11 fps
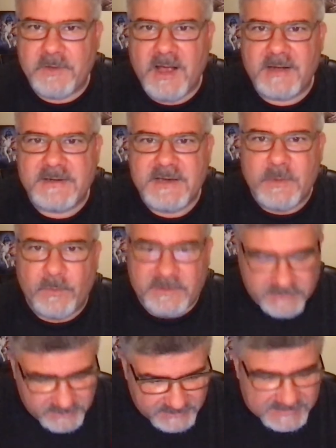God, went
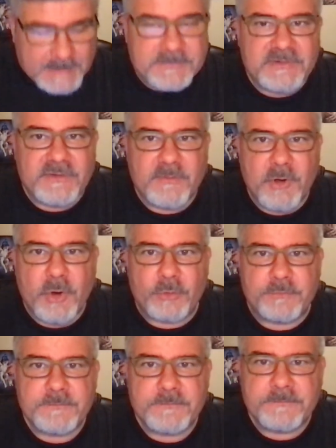into the depths of the boat,